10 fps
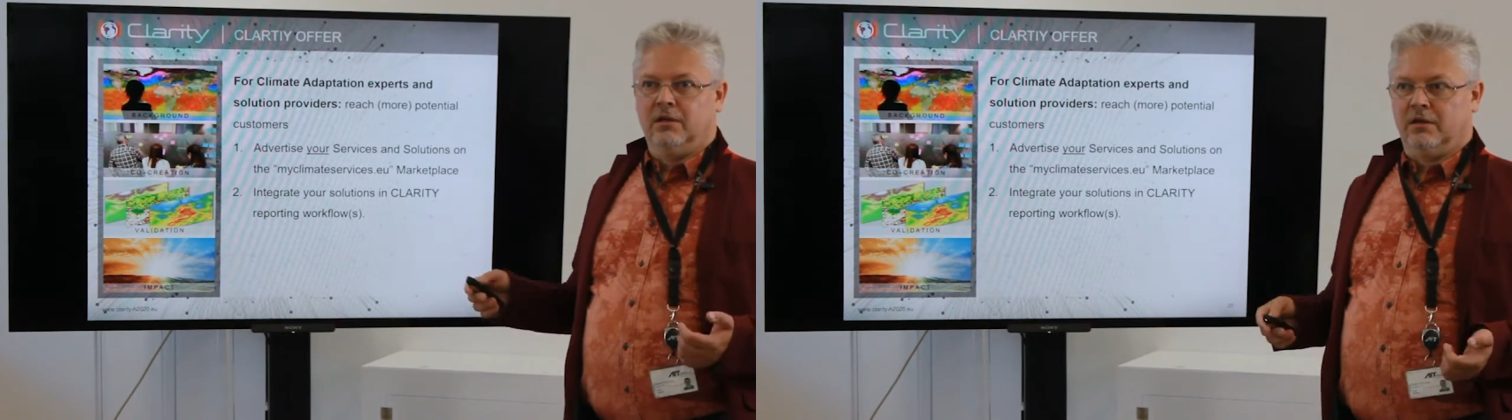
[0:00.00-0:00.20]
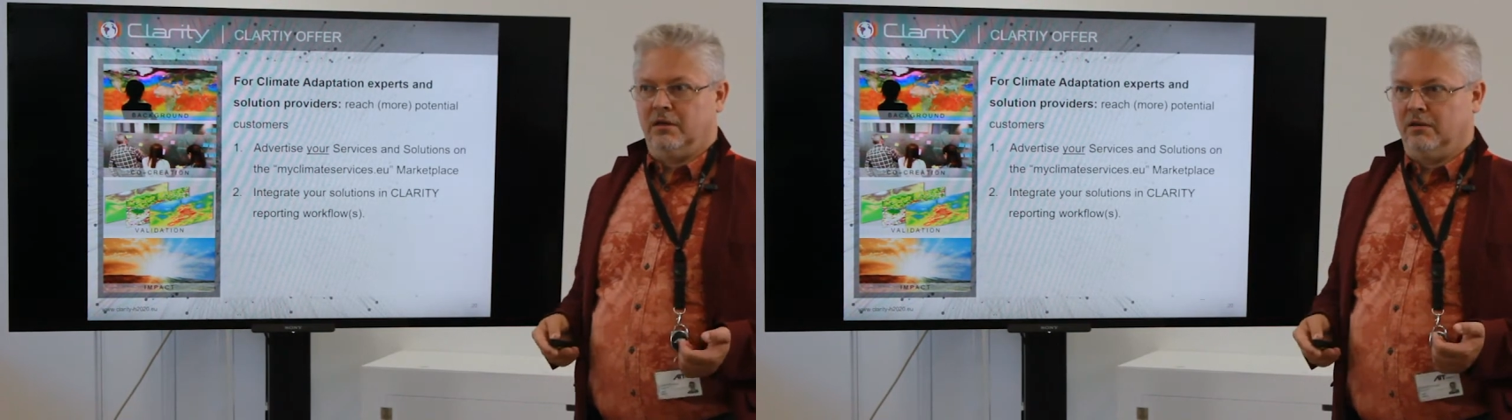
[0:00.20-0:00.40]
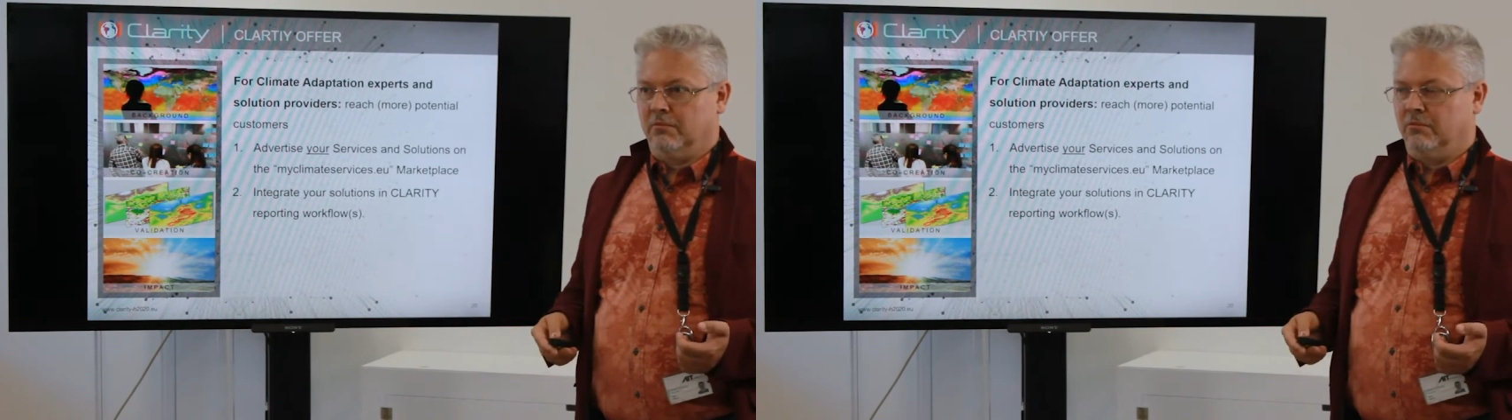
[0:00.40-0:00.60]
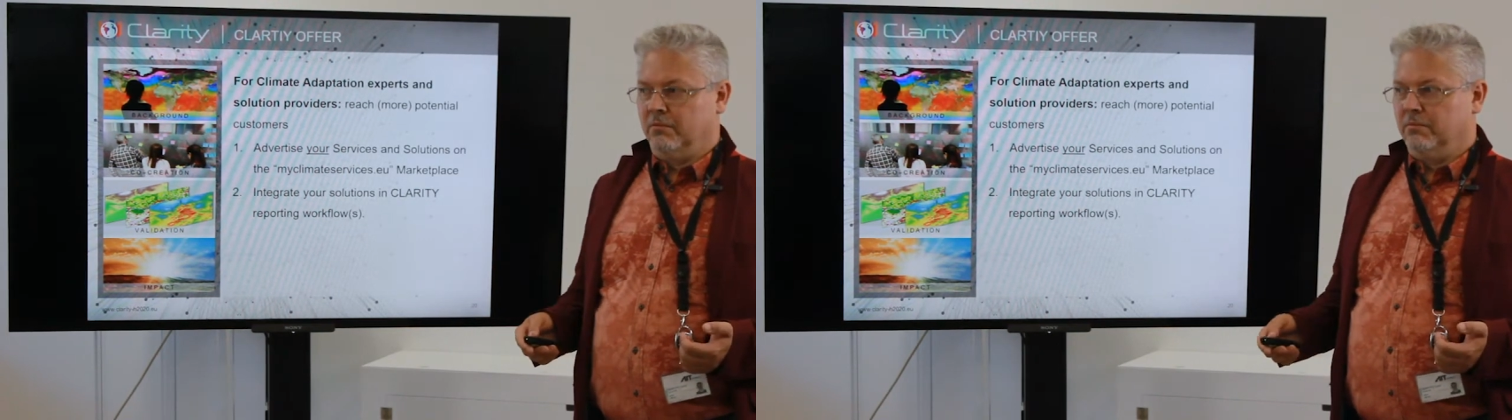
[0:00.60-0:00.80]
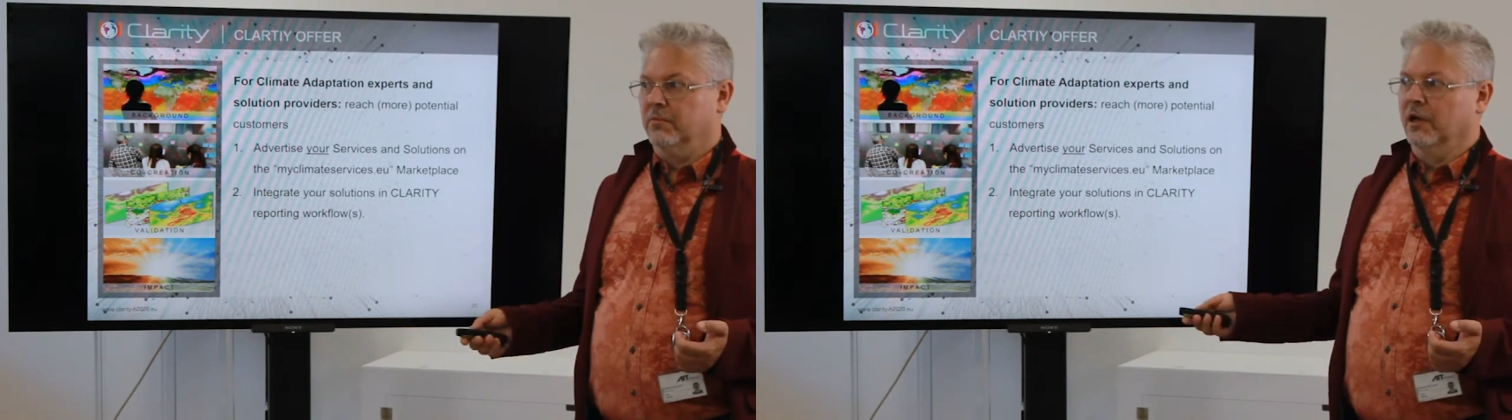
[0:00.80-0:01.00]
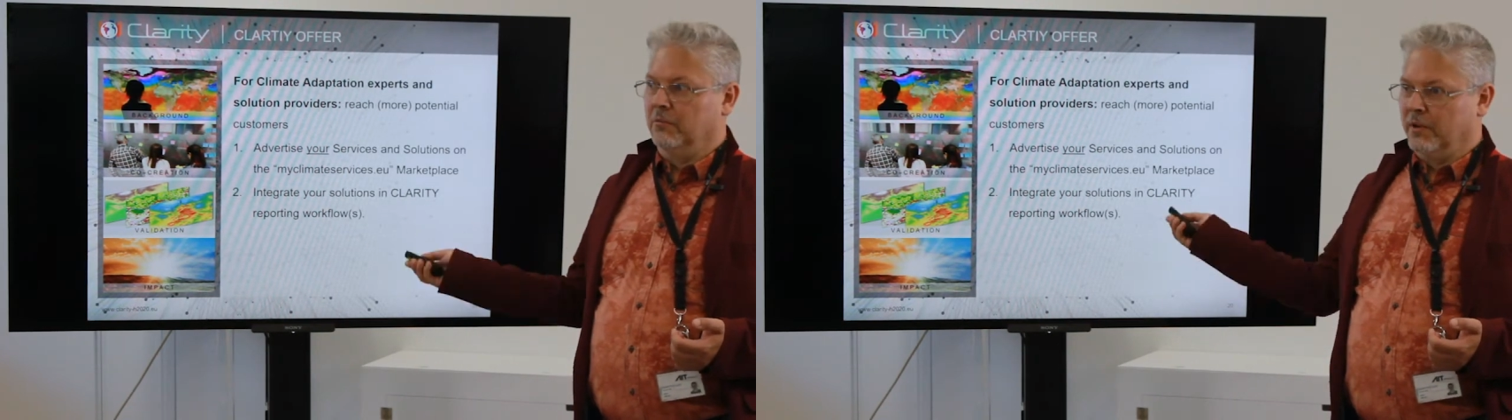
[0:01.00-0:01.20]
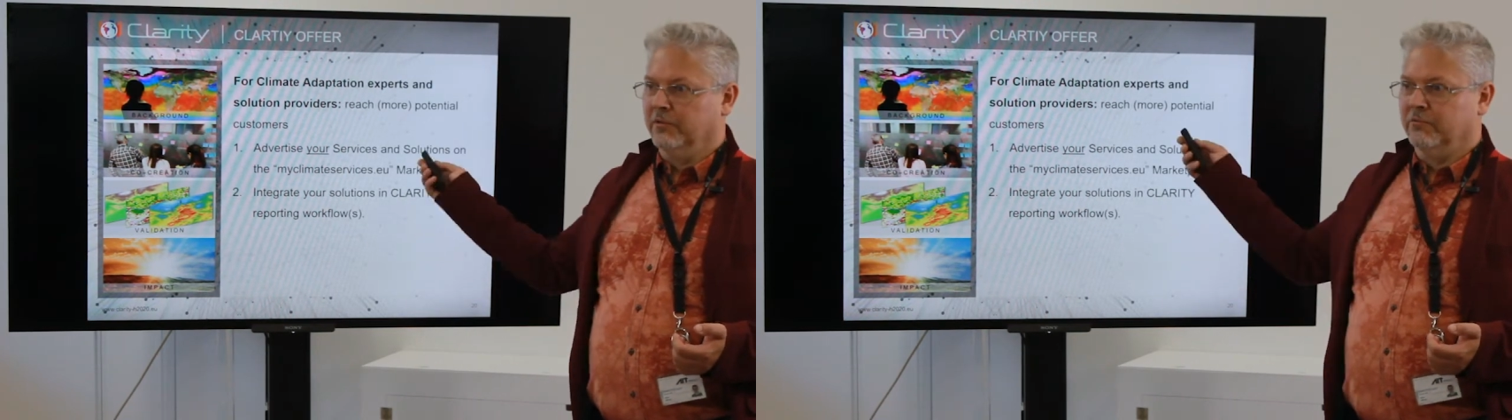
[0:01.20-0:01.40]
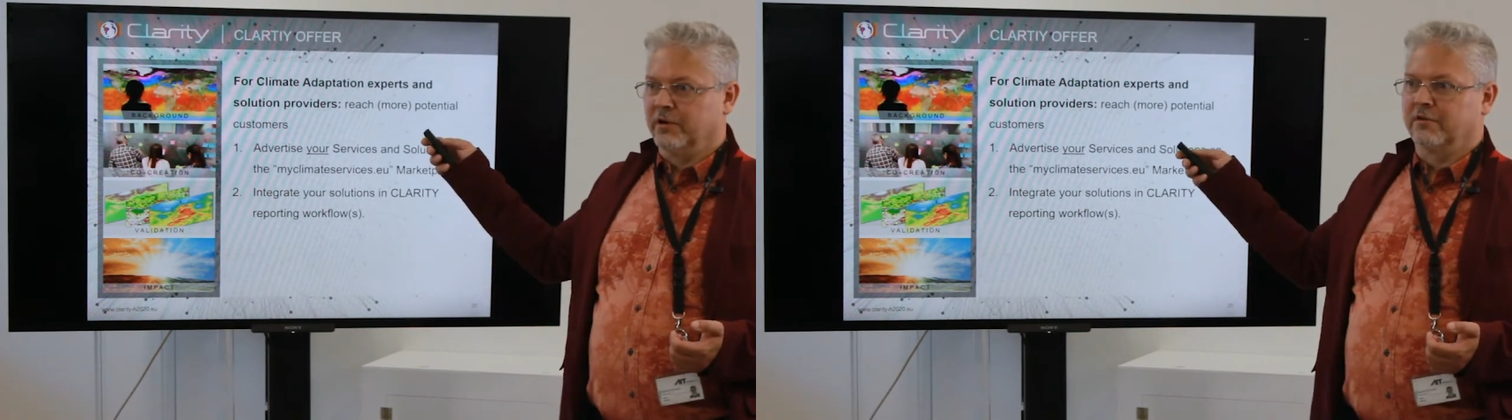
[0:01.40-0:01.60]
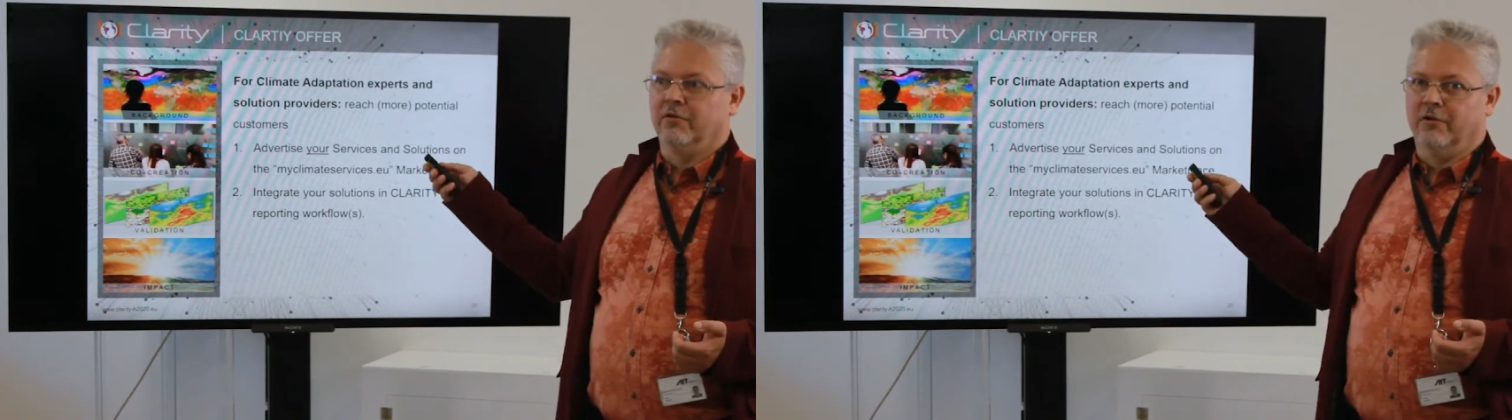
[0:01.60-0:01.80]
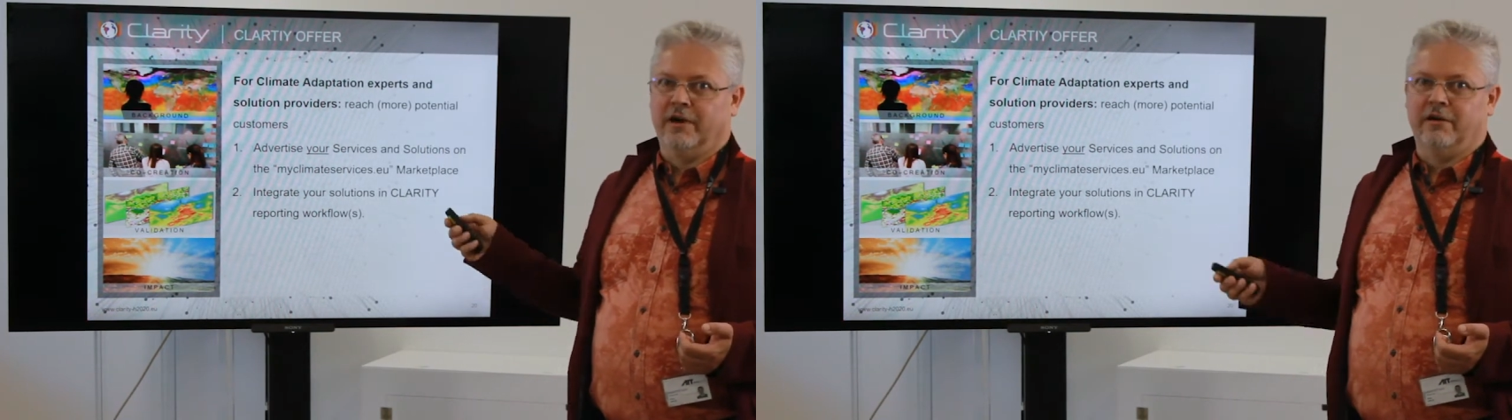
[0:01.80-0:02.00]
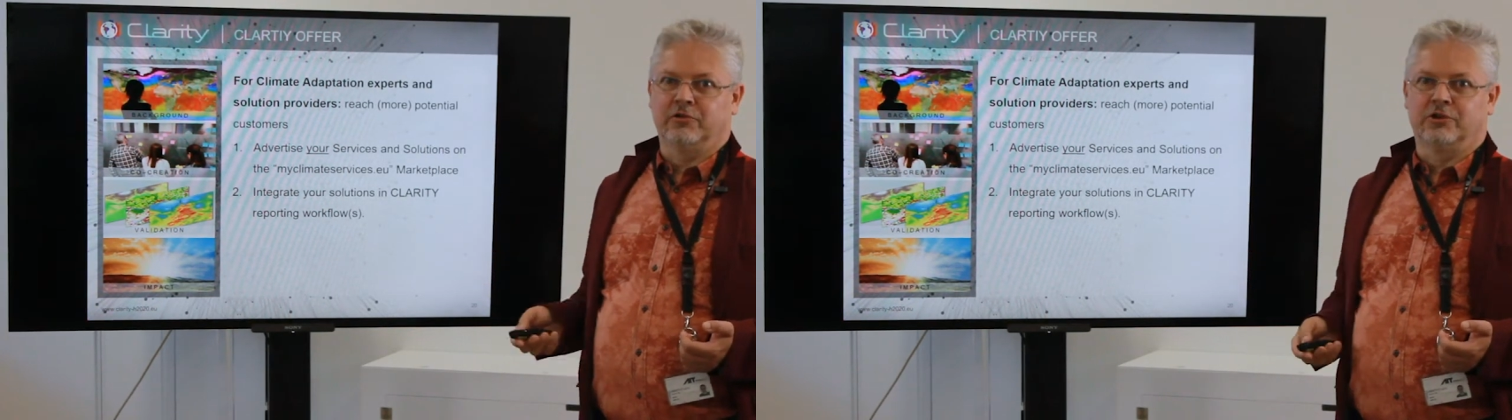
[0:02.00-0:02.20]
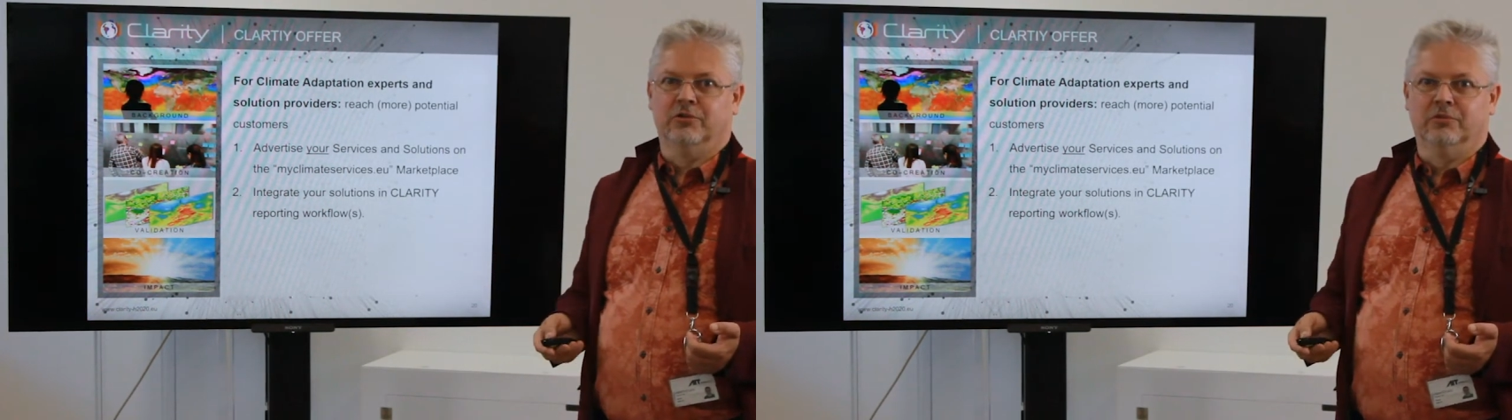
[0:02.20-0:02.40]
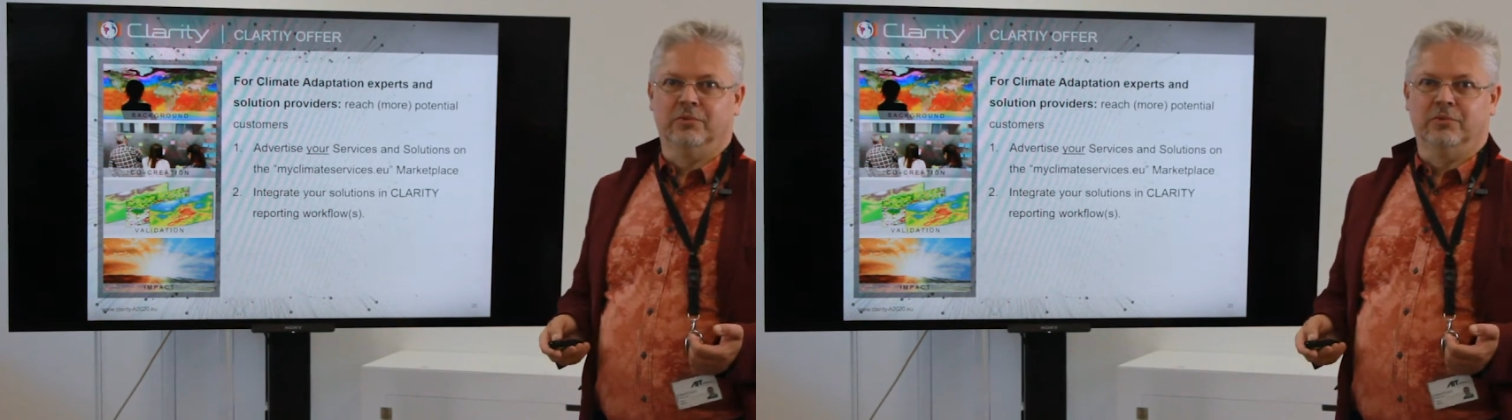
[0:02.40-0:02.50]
Well, one workflow I've shown